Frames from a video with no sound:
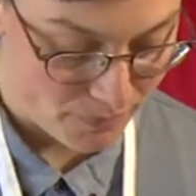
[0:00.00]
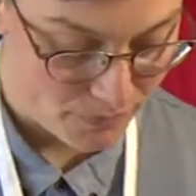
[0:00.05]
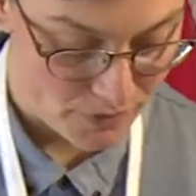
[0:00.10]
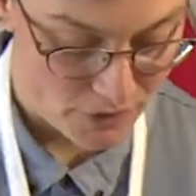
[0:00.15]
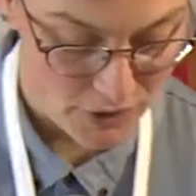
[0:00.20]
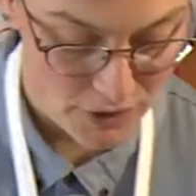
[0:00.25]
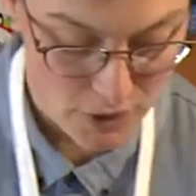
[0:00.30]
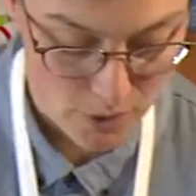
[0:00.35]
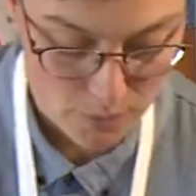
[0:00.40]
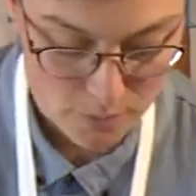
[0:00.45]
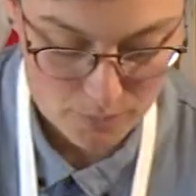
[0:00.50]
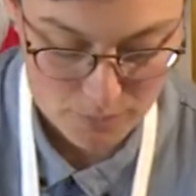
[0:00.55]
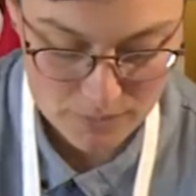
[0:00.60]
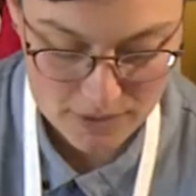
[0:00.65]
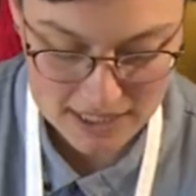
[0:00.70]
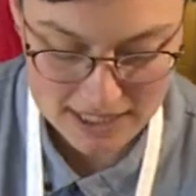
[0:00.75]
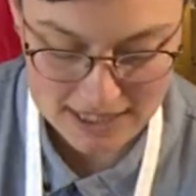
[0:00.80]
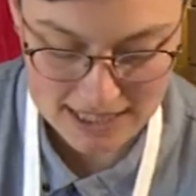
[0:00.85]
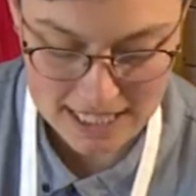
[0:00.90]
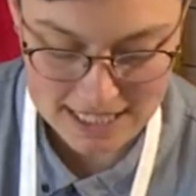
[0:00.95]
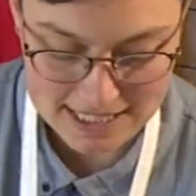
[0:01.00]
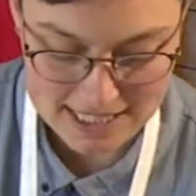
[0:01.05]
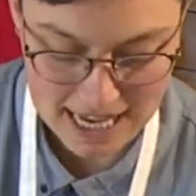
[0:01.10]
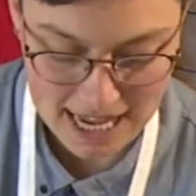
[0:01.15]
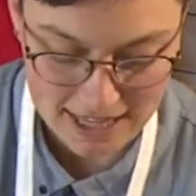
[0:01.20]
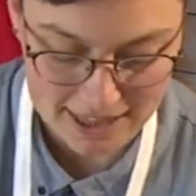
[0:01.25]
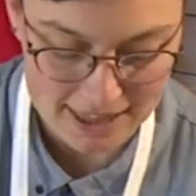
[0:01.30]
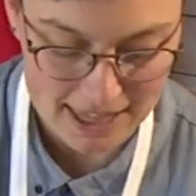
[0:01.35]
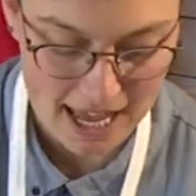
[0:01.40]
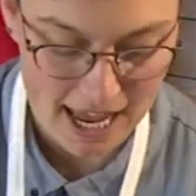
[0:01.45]
So let's
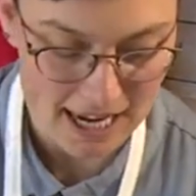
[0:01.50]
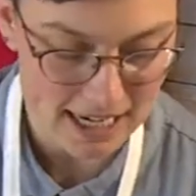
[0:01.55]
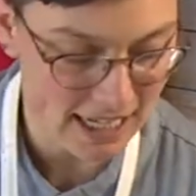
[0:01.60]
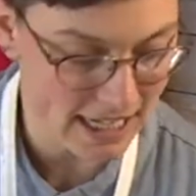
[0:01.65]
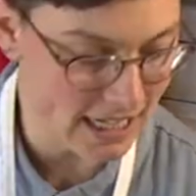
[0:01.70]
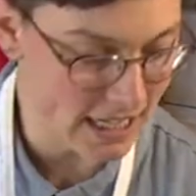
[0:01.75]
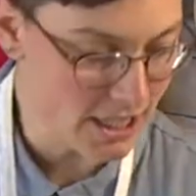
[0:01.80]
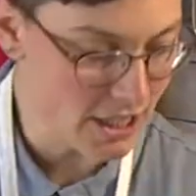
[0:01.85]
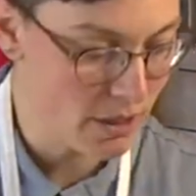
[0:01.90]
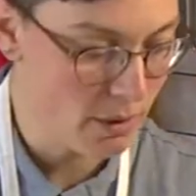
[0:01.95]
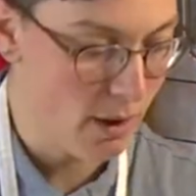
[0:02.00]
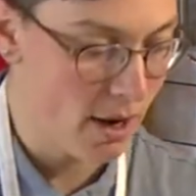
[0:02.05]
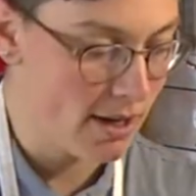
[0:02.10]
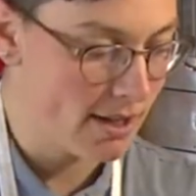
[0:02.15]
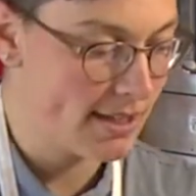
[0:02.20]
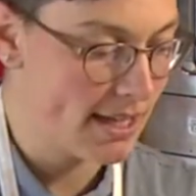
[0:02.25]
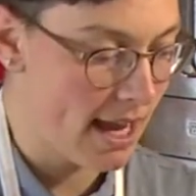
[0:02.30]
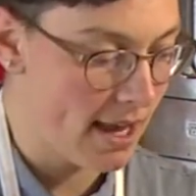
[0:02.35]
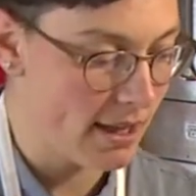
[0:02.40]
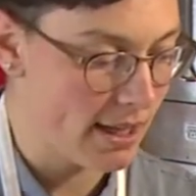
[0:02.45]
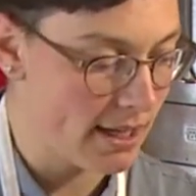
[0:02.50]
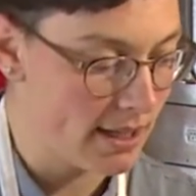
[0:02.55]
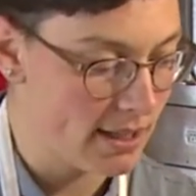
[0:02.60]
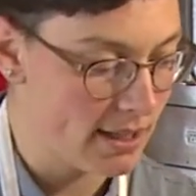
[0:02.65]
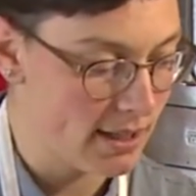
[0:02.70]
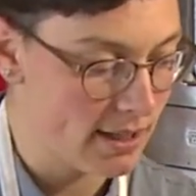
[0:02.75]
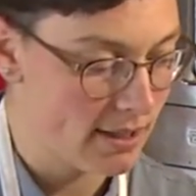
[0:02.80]
add that into our salad.